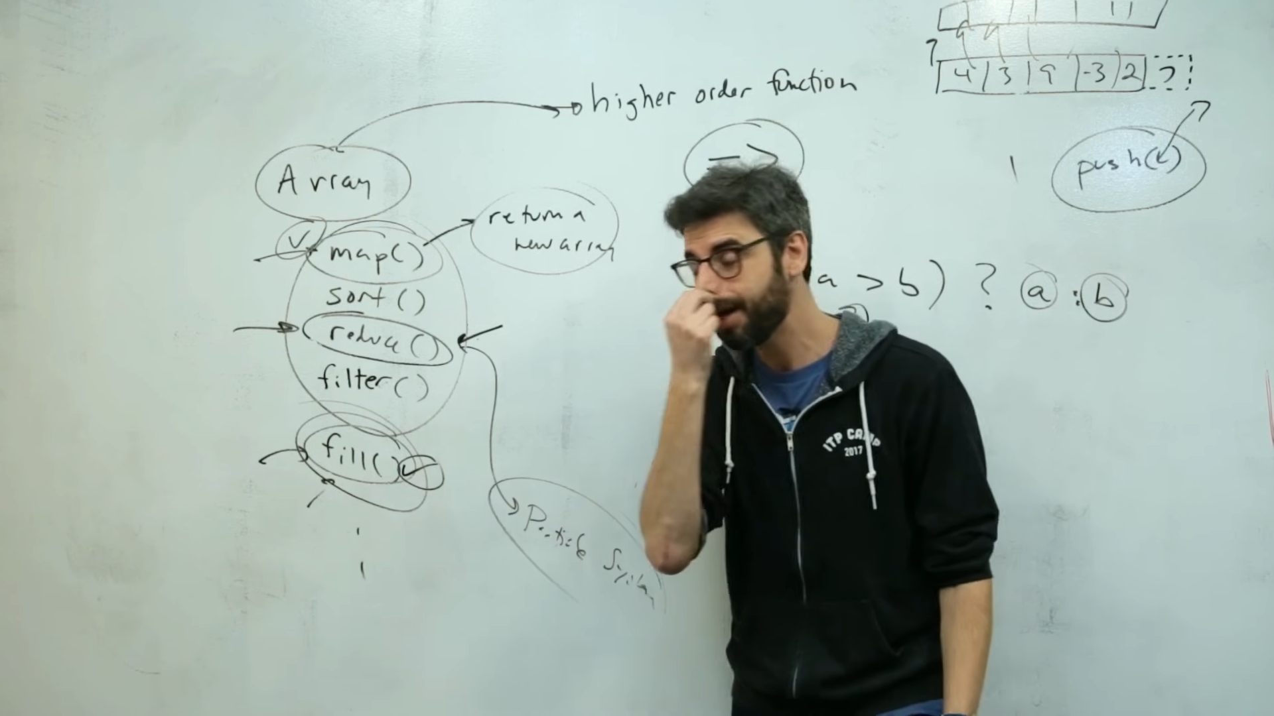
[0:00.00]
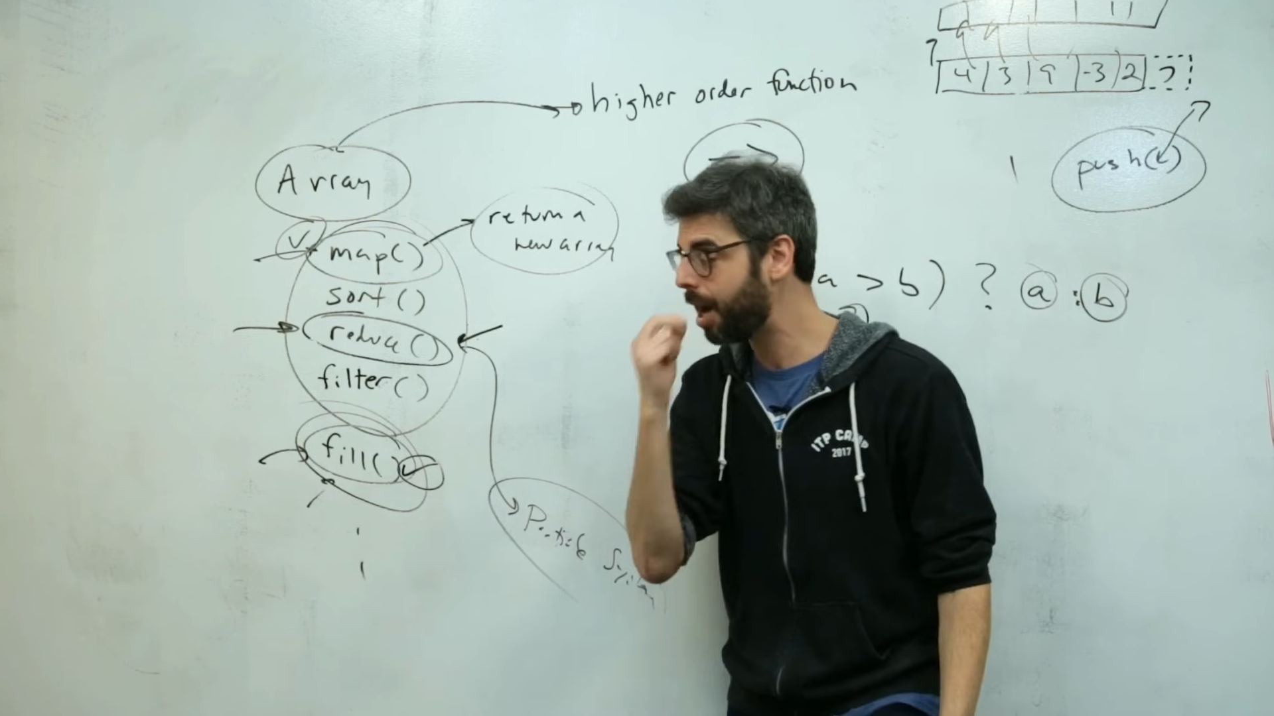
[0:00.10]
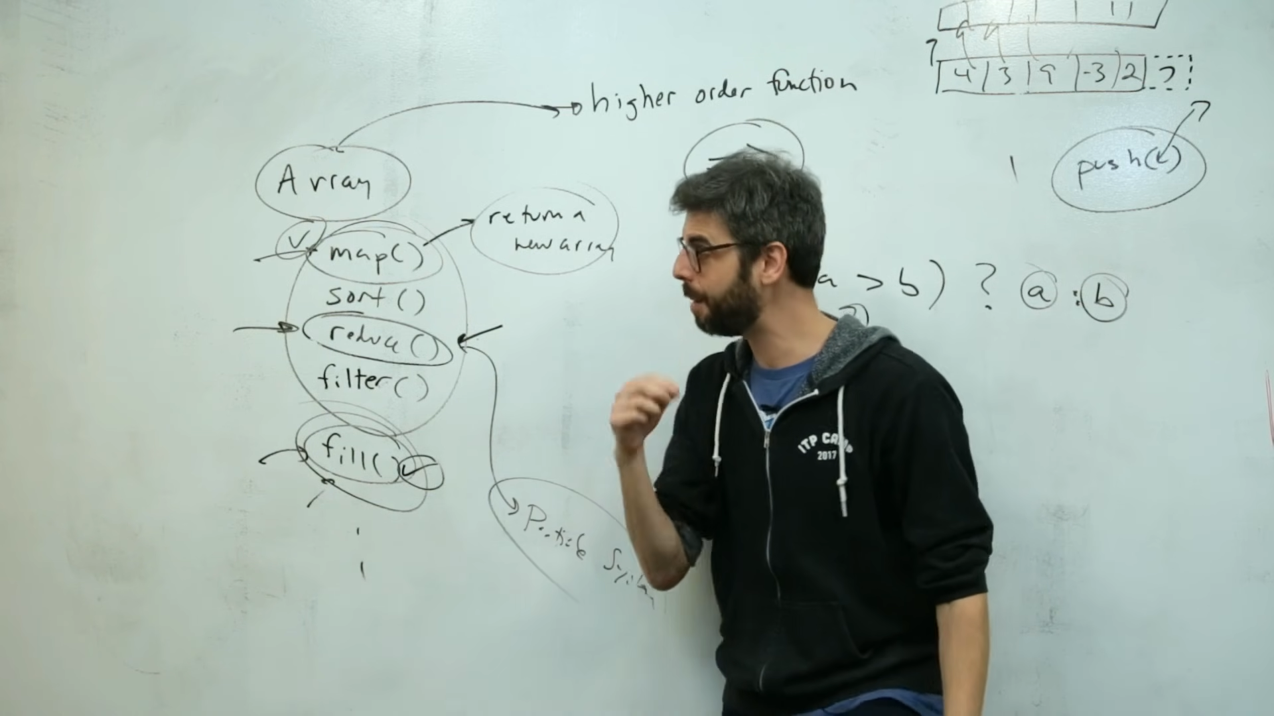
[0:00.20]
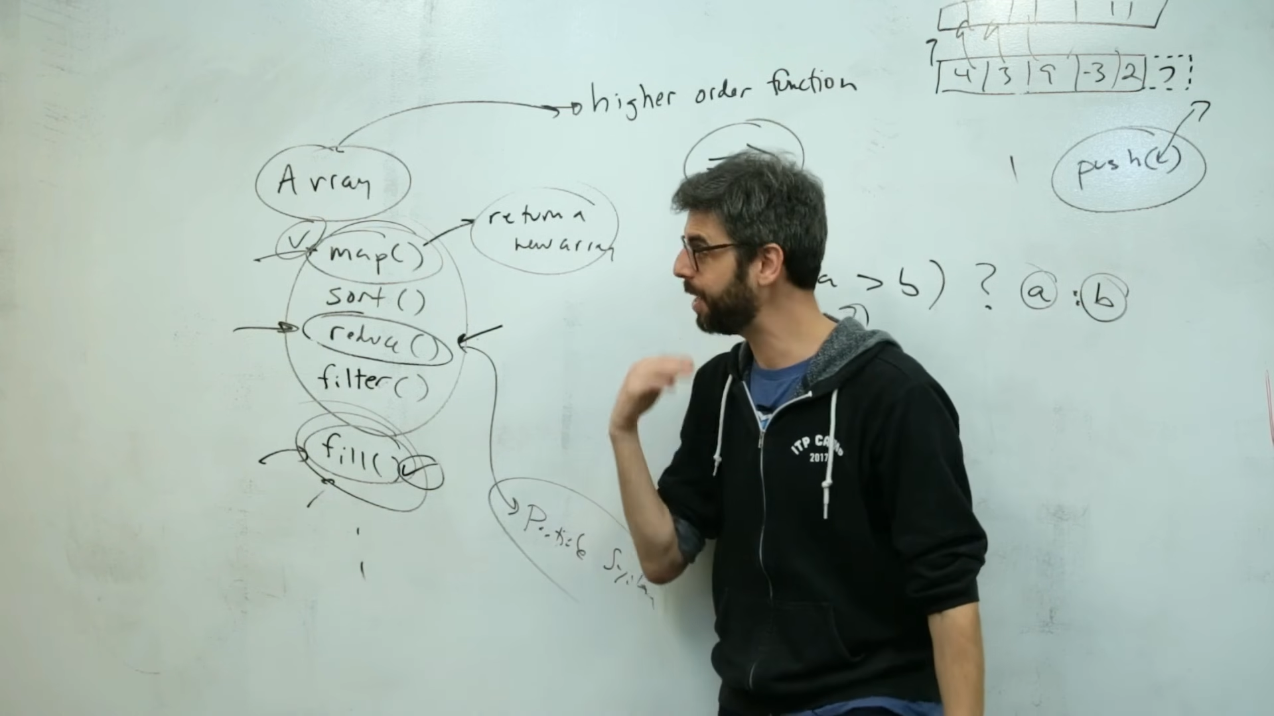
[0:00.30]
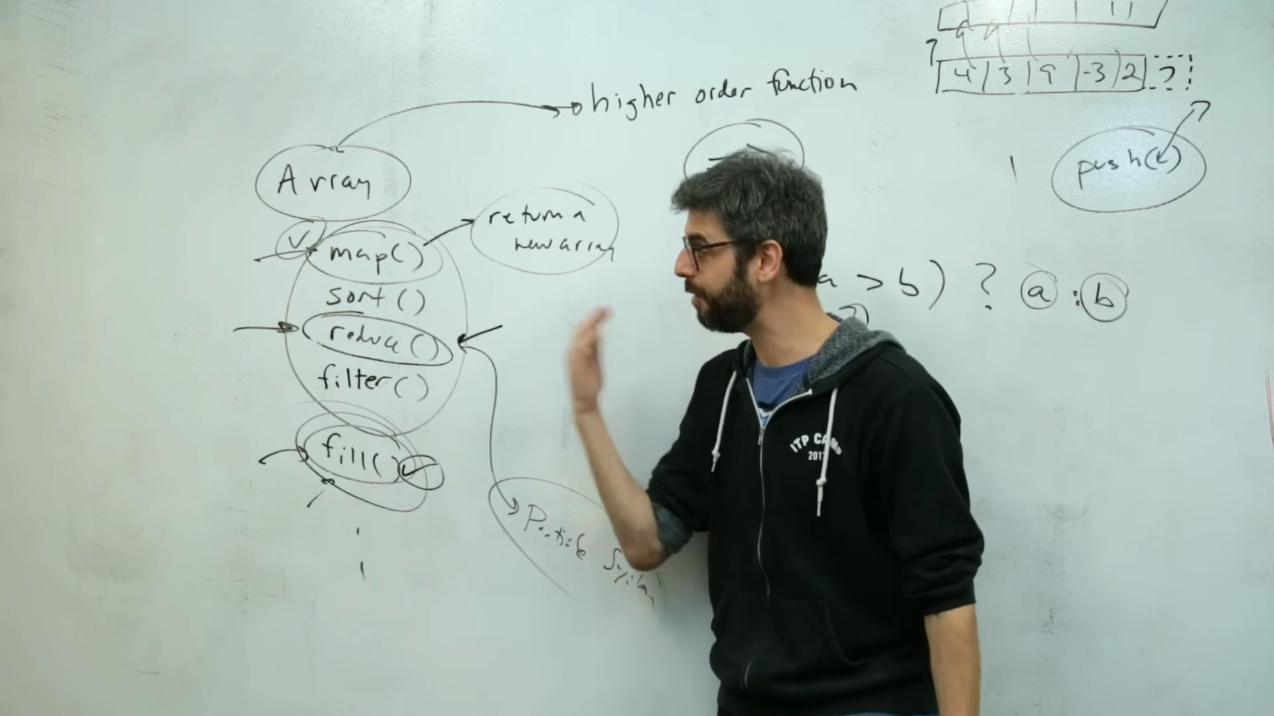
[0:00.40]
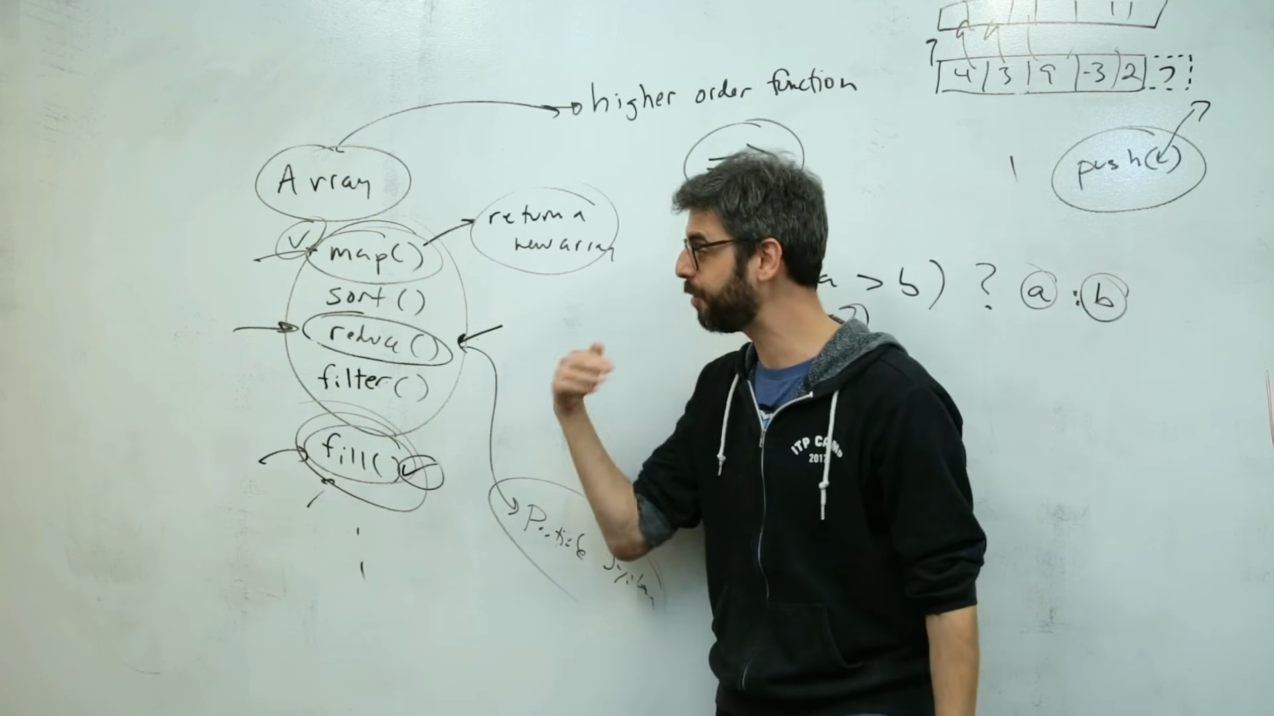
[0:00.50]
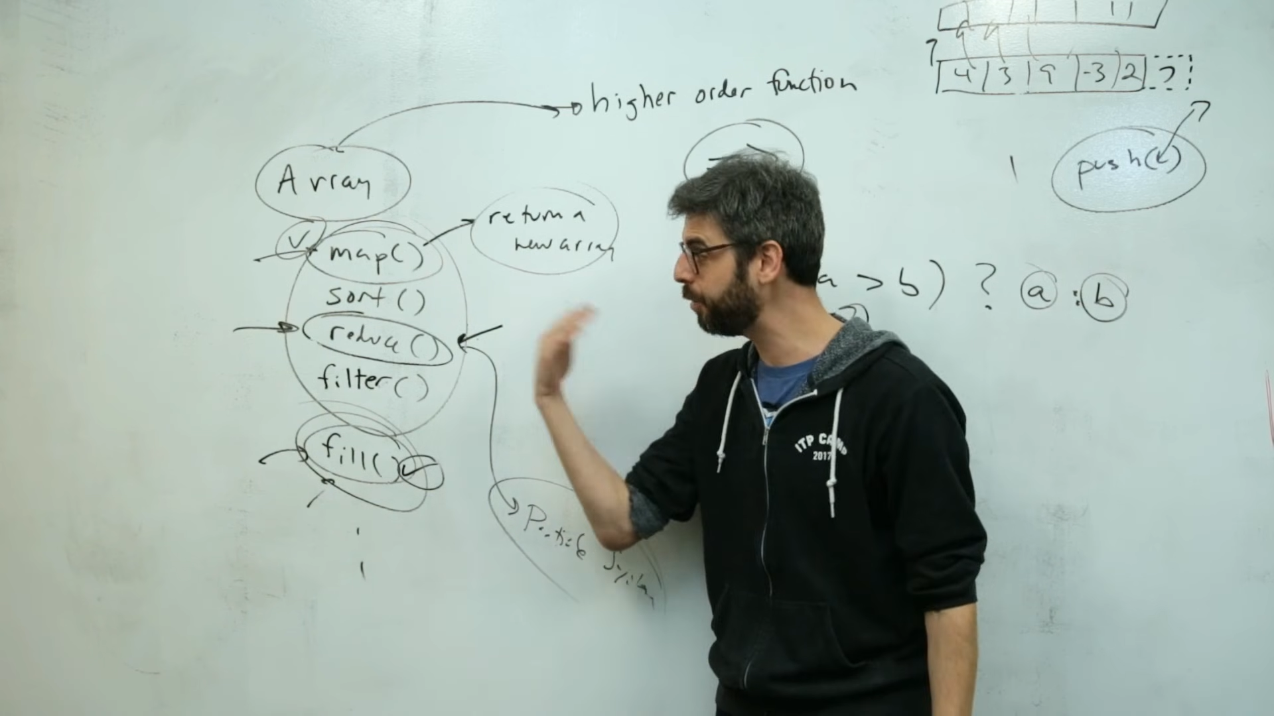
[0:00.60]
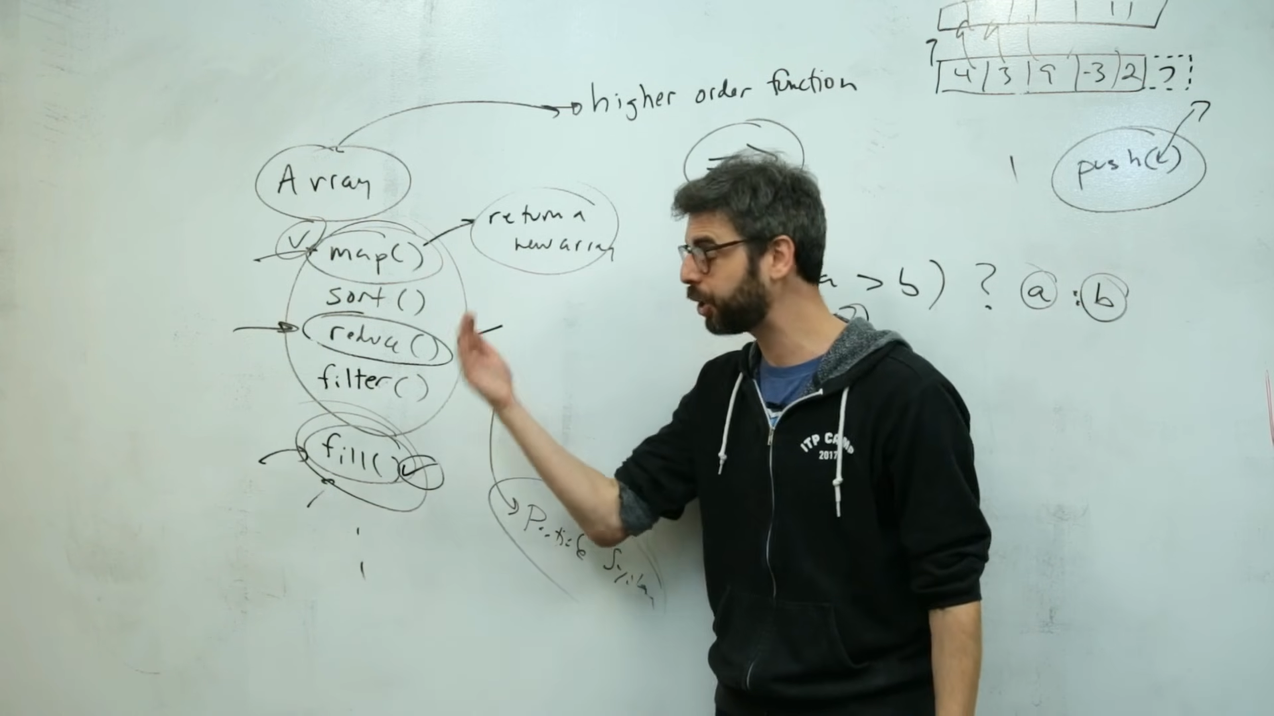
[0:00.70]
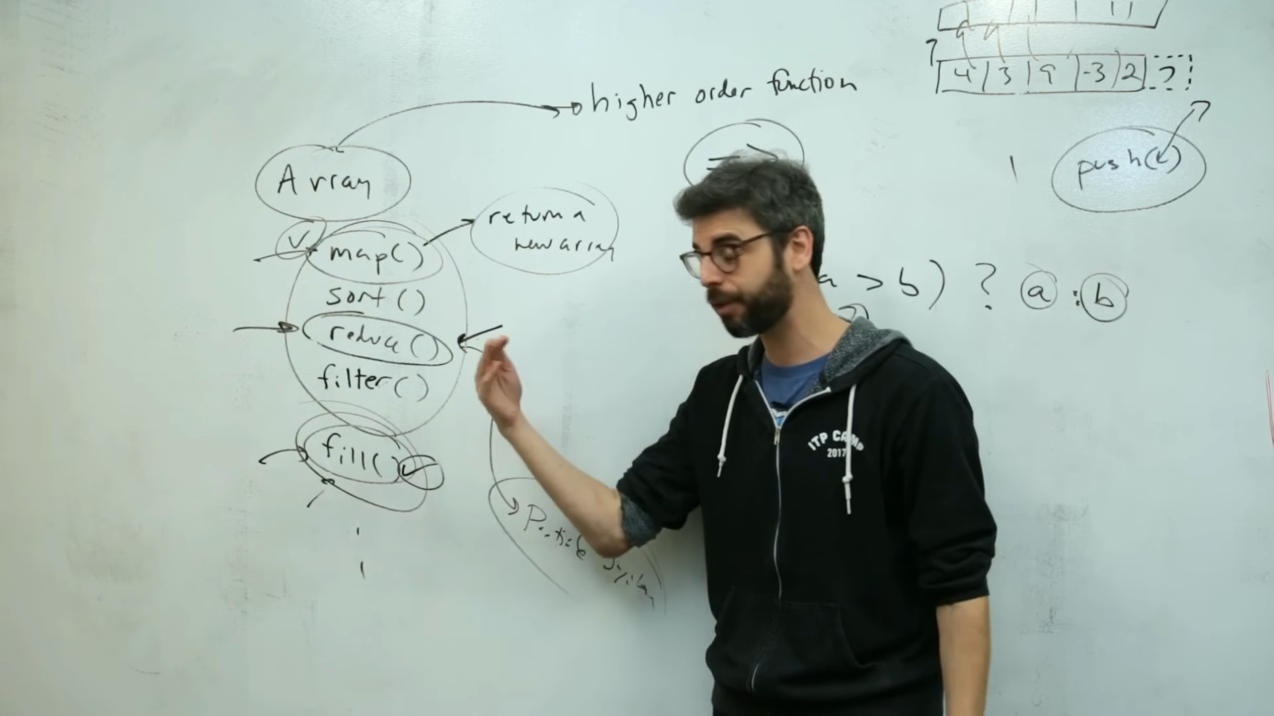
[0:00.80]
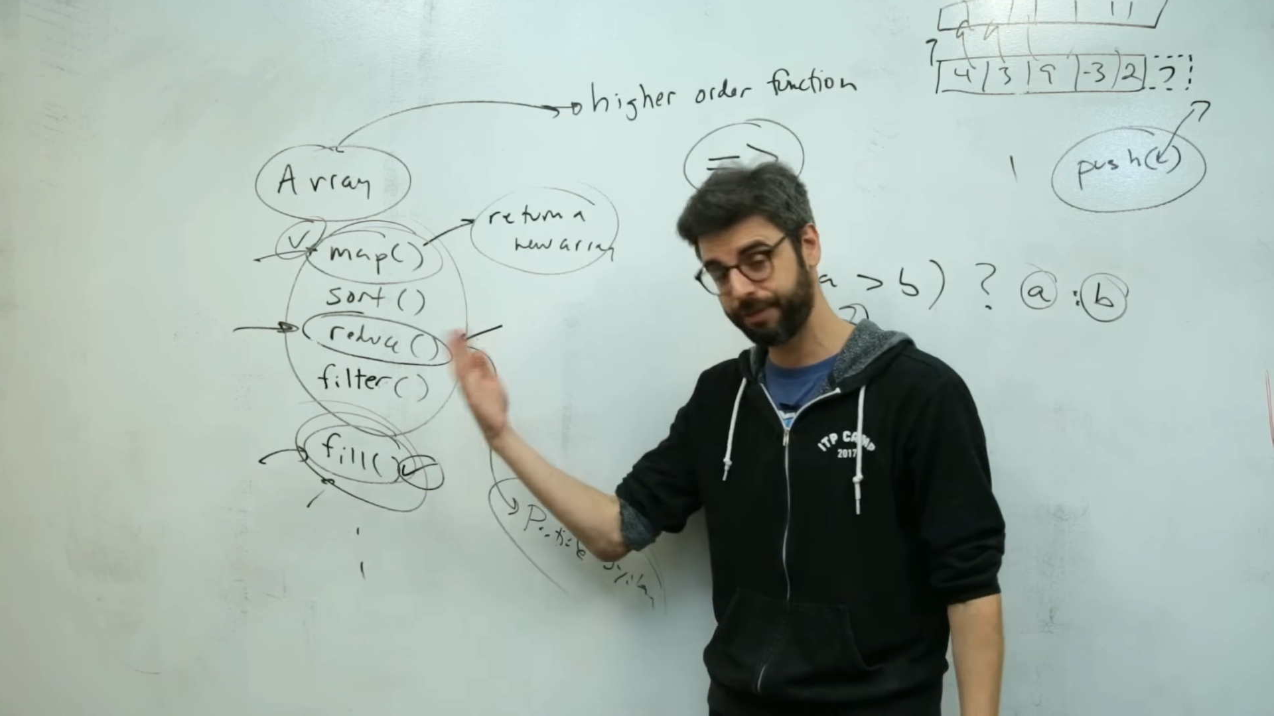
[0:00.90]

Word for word: um, in a future